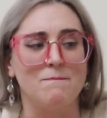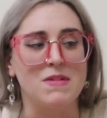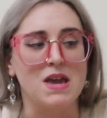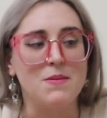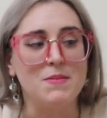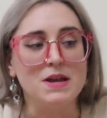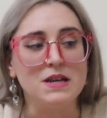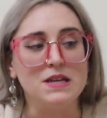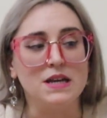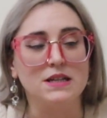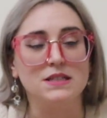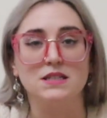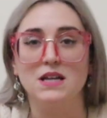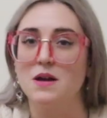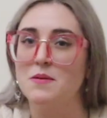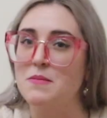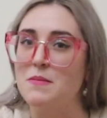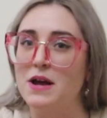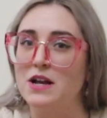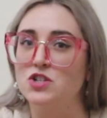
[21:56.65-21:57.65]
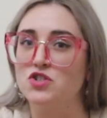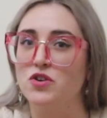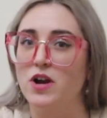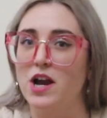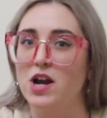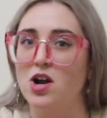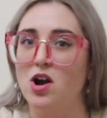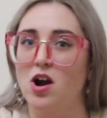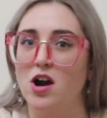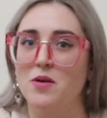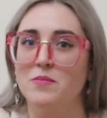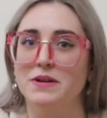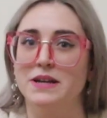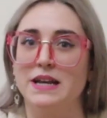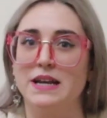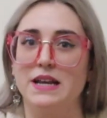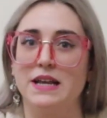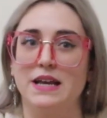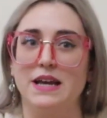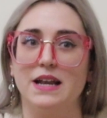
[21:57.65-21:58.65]
Maybe next time I might try
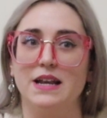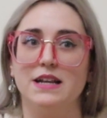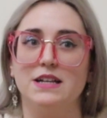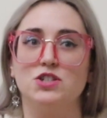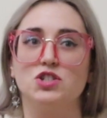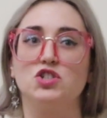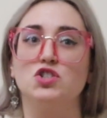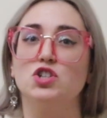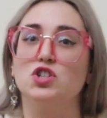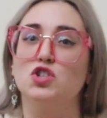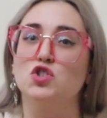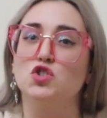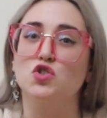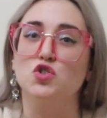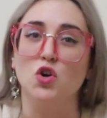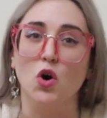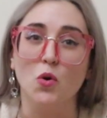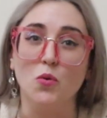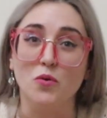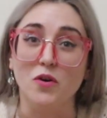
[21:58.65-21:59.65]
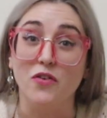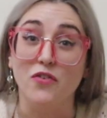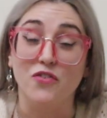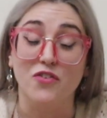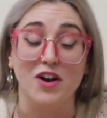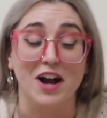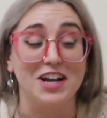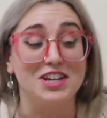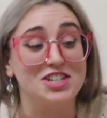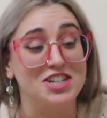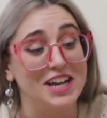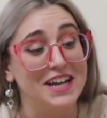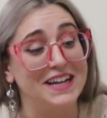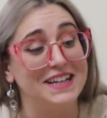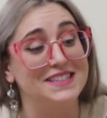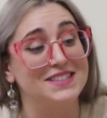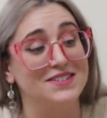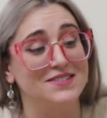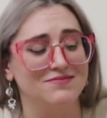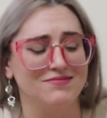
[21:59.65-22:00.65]
carbonating it. It's so refreshing.
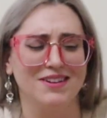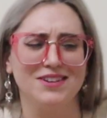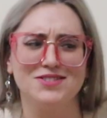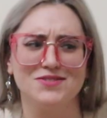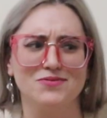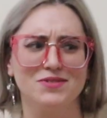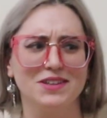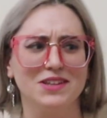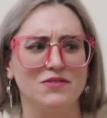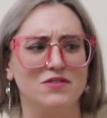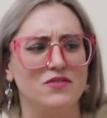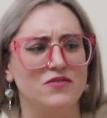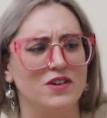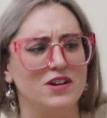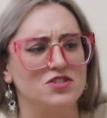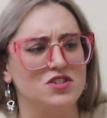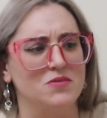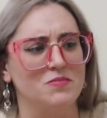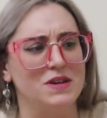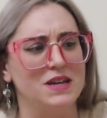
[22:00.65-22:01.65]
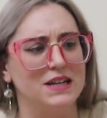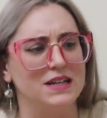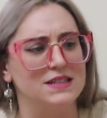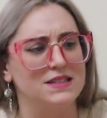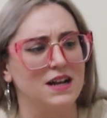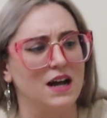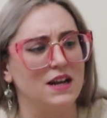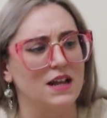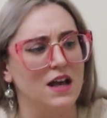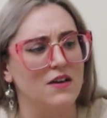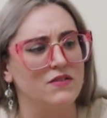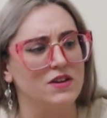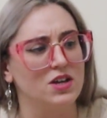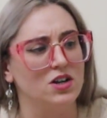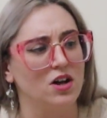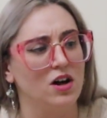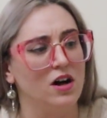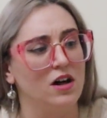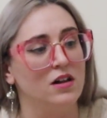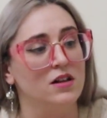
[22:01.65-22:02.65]
It's a really refreshing mead. It's not heavy
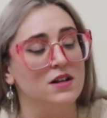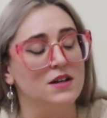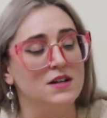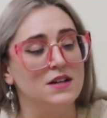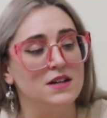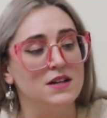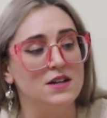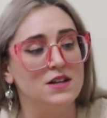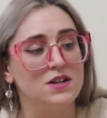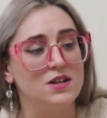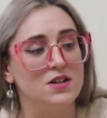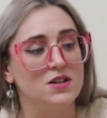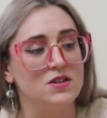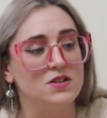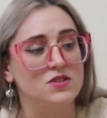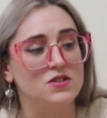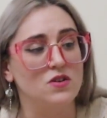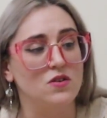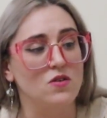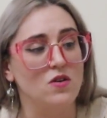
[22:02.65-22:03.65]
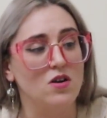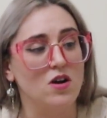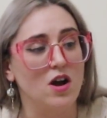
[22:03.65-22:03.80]
at all. So